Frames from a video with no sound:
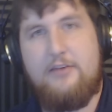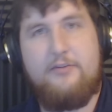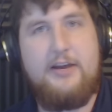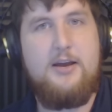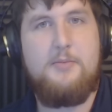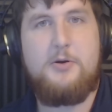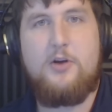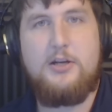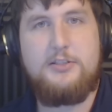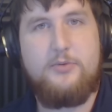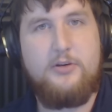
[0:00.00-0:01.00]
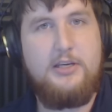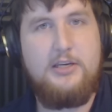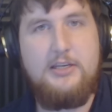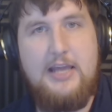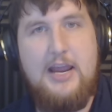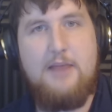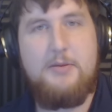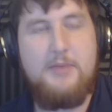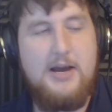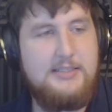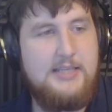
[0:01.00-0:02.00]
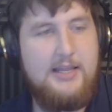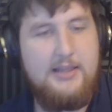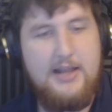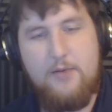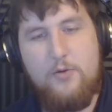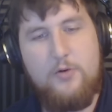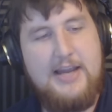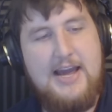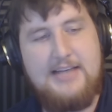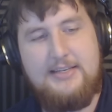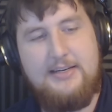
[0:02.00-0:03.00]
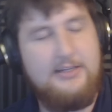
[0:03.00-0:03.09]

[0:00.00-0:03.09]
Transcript: If I come across a really good game, I'm not saying that I won't cast it.